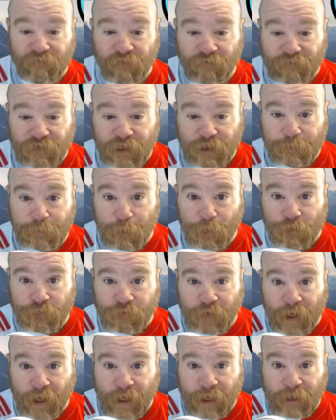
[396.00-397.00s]
50th
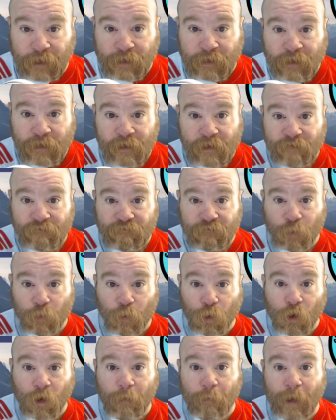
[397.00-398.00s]
birthday from
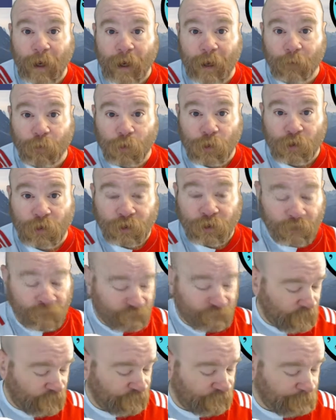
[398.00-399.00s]
one of my really good
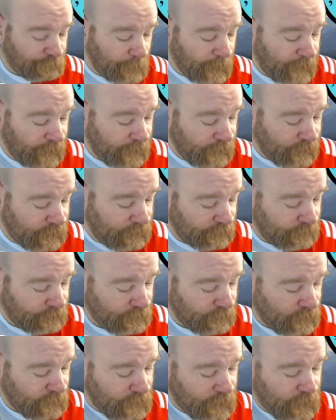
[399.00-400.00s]
friends, Mike.
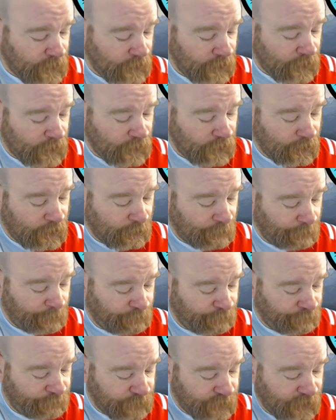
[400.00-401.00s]
Um,
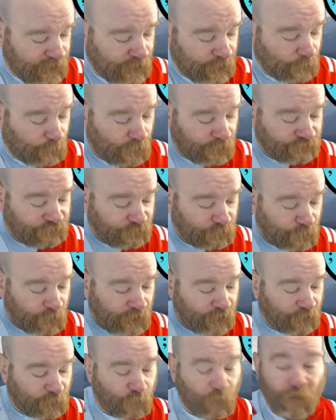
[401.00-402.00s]
it wasn't one
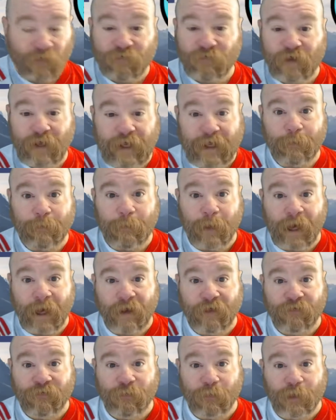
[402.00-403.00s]
of the ones that he
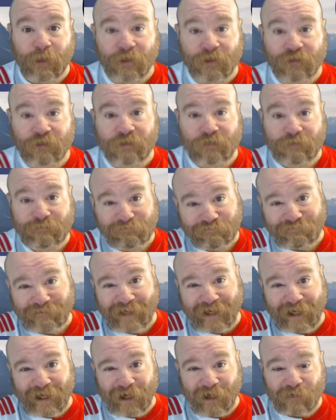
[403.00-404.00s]
makes, which,
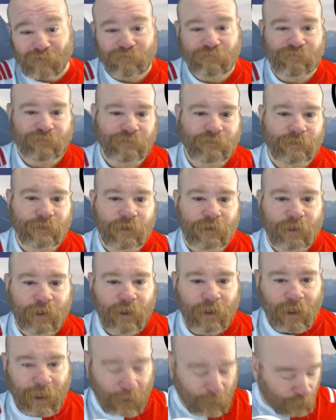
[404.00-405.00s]

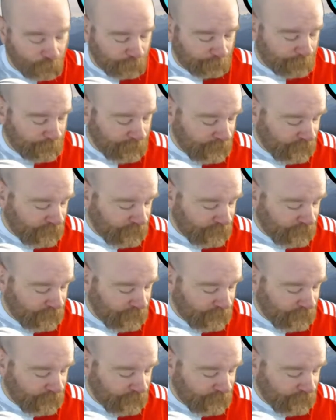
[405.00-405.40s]
that would have been